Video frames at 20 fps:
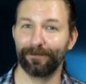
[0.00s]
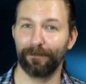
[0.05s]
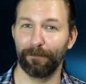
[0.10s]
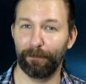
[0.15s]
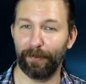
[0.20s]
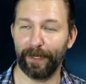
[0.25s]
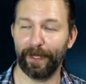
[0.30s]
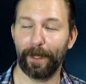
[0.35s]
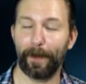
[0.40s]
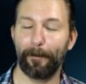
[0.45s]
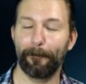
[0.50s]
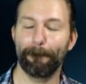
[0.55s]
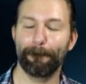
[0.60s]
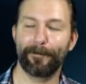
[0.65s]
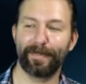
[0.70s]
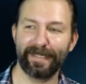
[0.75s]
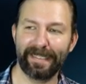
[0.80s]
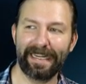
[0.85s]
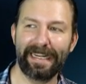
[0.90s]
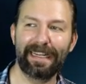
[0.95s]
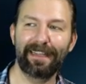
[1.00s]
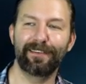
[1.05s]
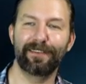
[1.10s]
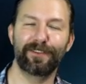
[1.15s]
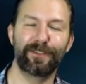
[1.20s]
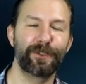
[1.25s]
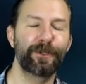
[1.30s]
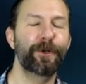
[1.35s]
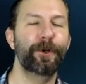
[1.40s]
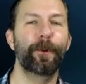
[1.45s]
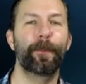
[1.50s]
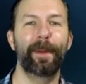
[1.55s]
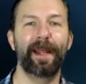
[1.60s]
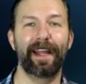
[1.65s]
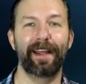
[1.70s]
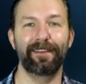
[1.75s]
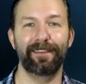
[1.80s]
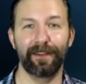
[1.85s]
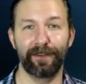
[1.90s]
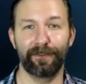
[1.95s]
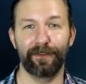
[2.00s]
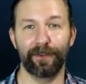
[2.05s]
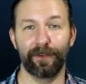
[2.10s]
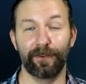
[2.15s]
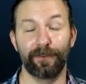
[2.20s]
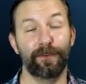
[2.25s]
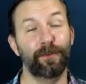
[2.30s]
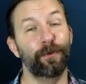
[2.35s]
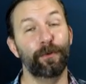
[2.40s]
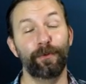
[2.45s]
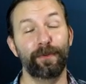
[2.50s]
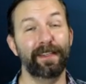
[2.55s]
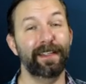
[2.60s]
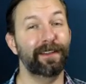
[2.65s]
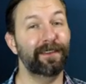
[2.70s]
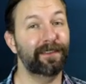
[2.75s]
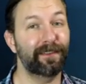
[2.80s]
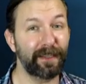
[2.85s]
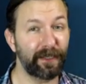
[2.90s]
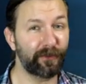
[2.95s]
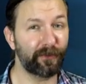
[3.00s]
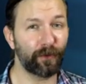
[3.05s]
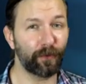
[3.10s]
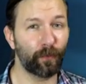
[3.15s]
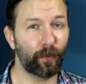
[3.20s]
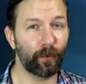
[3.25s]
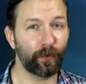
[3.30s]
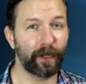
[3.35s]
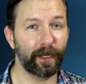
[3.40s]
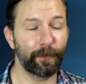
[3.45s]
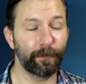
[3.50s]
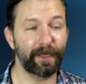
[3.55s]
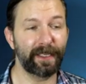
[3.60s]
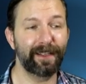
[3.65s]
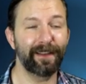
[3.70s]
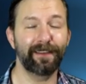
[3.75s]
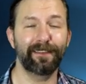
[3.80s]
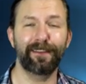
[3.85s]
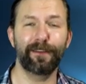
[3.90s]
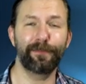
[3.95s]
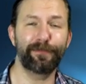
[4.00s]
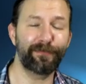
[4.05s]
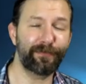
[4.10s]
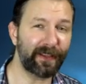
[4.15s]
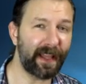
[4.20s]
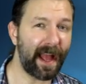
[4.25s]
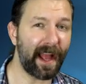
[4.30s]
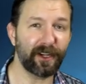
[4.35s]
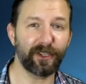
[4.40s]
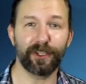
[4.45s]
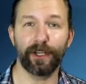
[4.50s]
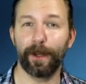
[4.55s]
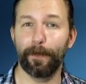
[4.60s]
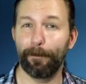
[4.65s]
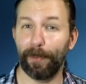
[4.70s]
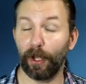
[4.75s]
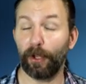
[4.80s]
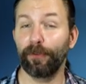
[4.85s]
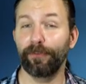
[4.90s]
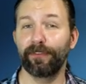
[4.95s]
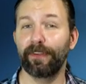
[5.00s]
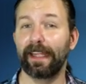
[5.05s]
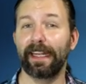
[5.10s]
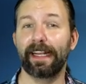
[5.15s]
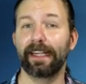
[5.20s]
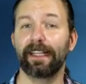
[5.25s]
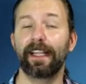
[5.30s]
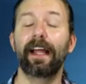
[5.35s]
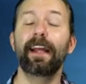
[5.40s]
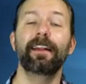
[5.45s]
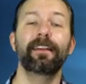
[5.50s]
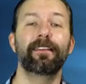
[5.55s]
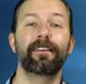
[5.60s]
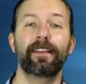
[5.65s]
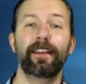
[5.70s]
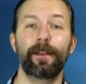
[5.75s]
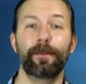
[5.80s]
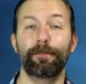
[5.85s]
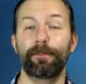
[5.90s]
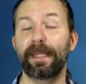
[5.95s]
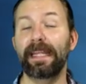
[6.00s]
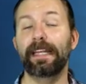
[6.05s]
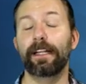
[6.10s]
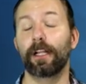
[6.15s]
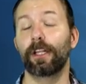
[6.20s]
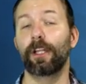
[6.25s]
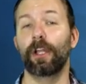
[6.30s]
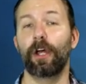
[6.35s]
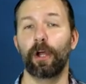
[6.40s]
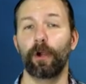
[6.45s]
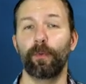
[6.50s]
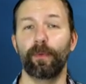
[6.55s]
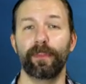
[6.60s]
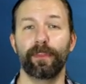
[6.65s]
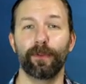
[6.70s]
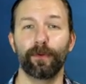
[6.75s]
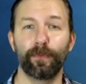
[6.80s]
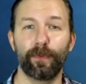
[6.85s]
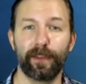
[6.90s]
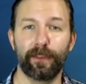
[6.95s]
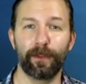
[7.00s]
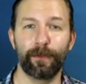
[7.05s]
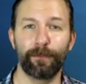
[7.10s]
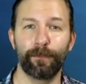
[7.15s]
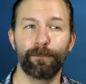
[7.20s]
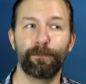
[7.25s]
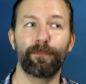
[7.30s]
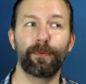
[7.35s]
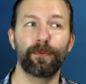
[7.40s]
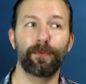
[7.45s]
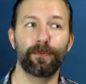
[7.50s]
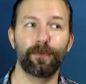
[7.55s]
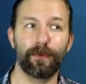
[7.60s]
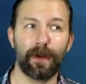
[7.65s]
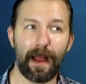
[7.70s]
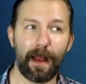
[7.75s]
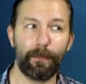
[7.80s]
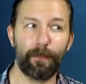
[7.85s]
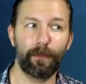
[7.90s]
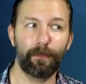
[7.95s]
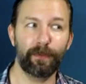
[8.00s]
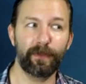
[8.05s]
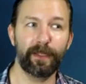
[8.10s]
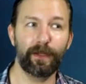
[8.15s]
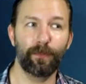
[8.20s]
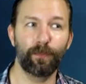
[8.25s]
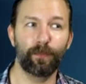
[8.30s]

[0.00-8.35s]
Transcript: But please do pay attention to the seizure warning because the flashing pulsating lights that beat along with the rhythm probably